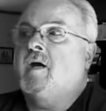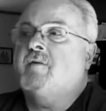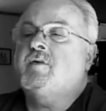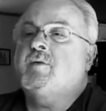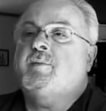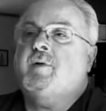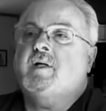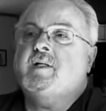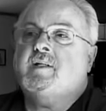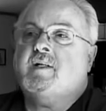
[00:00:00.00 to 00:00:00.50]

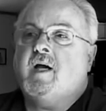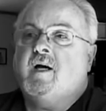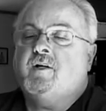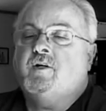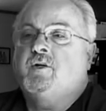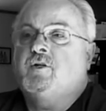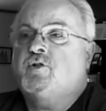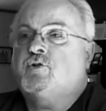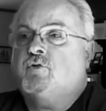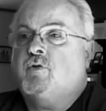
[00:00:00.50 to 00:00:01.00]
Everybody's
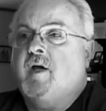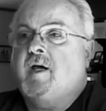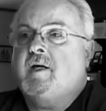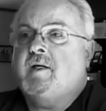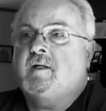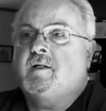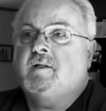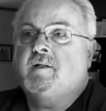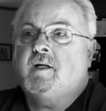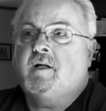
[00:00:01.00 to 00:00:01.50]
got good
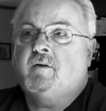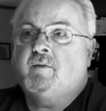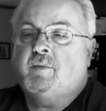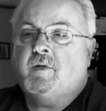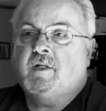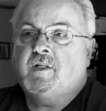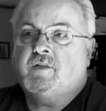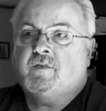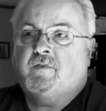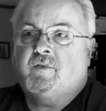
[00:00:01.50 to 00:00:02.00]
training.
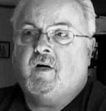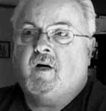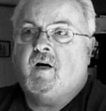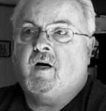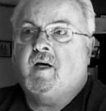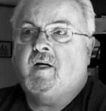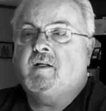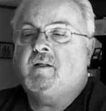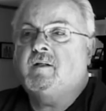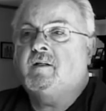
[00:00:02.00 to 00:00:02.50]
Everybody's
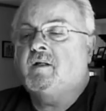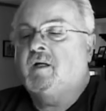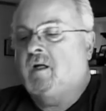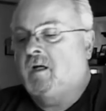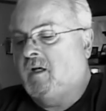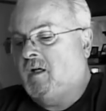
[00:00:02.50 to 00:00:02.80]
fine.